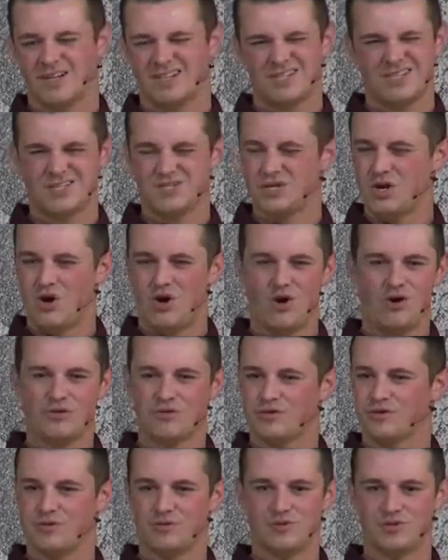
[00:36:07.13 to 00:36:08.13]
This is
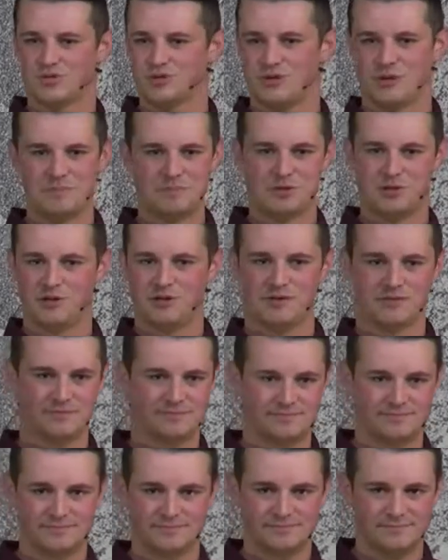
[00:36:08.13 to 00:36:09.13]
all through the scripture.
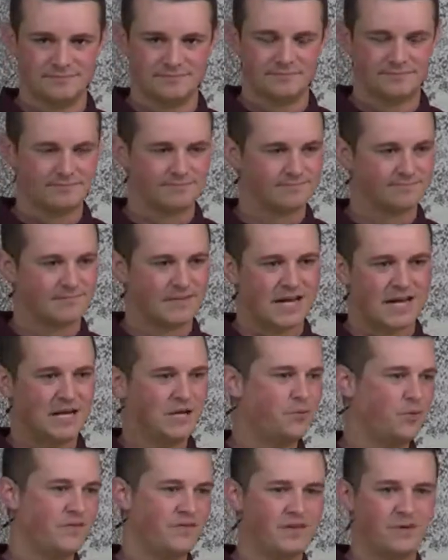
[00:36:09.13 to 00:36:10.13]

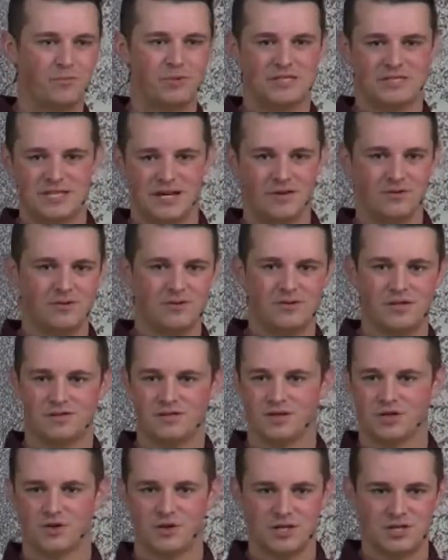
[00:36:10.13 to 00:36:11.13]
Anyone that would tell you
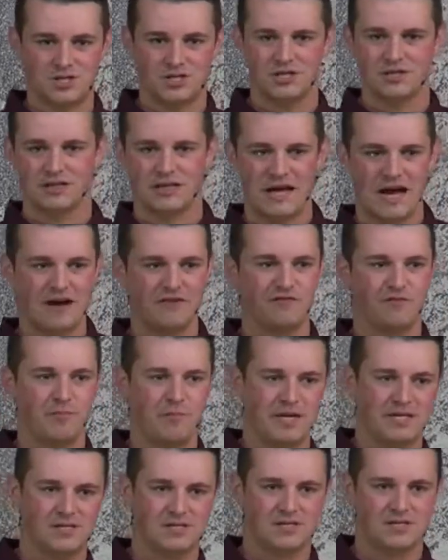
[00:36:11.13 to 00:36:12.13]
that the Christian
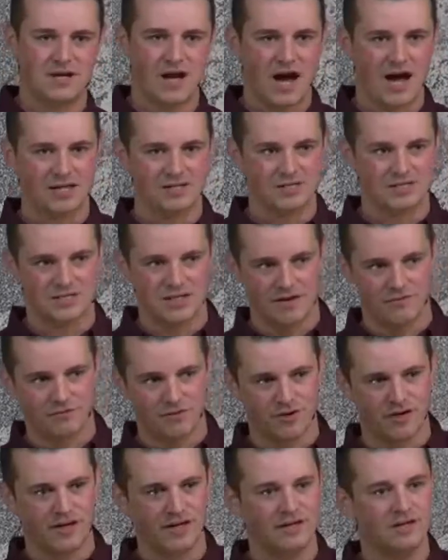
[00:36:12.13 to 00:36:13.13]
life means not
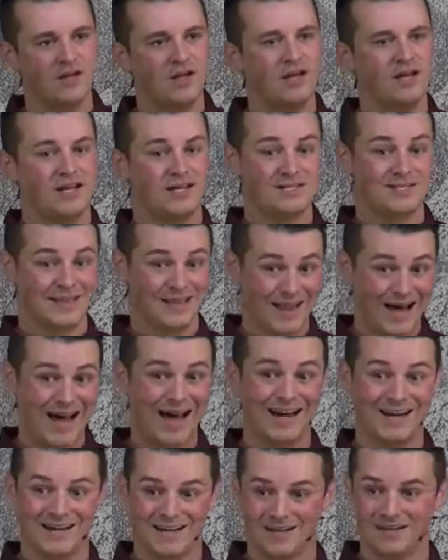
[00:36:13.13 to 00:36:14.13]
suffering is
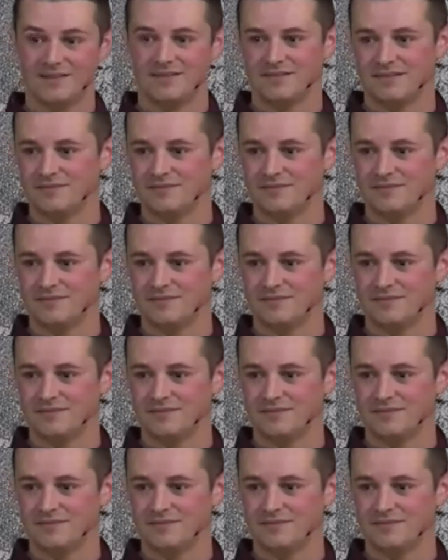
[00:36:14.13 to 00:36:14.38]
lying.